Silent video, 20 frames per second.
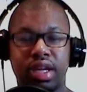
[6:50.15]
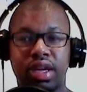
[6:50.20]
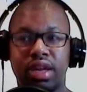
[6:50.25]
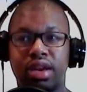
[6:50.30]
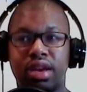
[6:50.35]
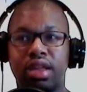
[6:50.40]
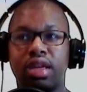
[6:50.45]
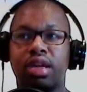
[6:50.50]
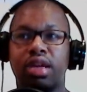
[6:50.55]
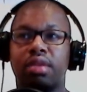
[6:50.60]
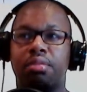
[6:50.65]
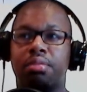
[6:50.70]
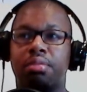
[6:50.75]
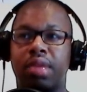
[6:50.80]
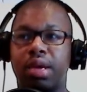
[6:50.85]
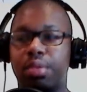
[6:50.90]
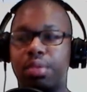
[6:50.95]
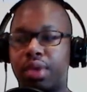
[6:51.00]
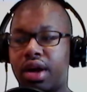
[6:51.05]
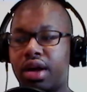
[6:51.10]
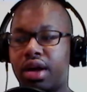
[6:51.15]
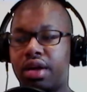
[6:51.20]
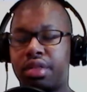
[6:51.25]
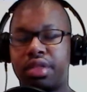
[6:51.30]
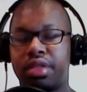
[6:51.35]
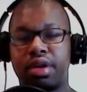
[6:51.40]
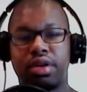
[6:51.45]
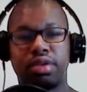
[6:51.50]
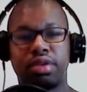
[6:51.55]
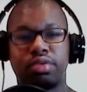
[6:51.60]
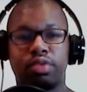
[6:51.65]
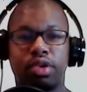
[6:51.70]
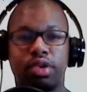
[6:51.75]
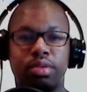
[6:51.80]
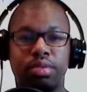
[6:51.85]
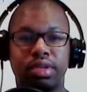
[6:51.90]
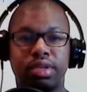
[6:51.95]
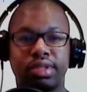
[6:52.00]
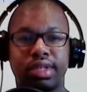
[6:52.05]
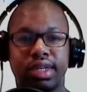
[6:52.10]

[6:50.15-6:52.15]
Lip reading: And meanwhile, there's rumors